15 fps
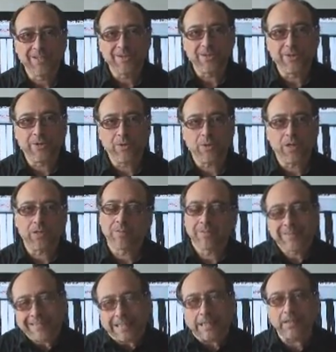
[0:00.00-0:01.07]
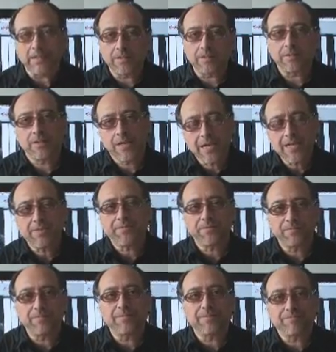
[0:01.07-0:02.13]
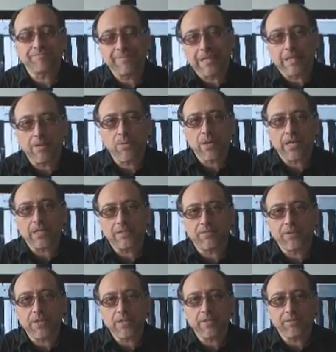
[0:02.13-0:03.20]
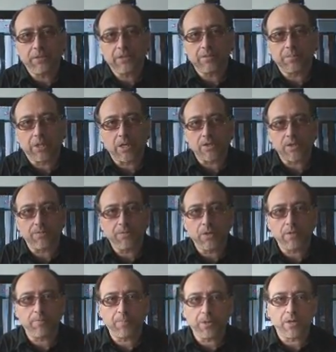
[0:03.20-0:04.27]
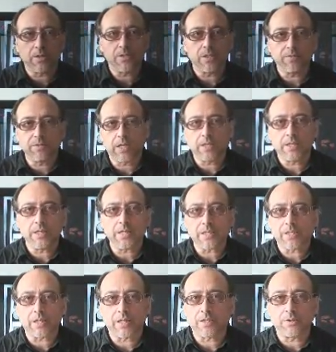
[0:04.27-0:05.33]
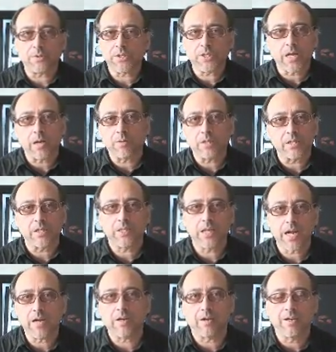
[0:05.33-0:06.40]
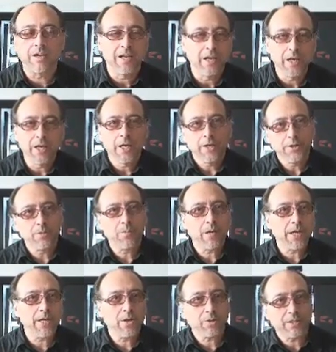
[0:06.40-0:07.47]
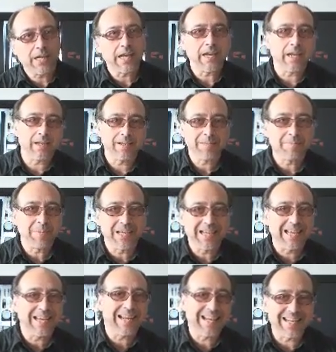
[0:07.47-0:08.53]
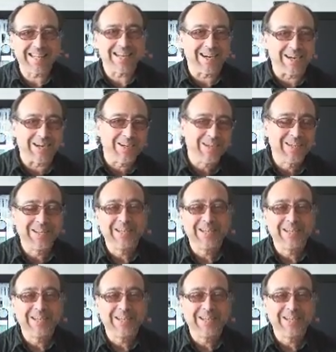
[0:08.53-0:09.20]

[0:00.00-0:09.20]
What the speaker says: You know, and it's kind of, in a way, it's very difficult, because if you have preconceived ideas that you sound as a tenor, you might not be getting there.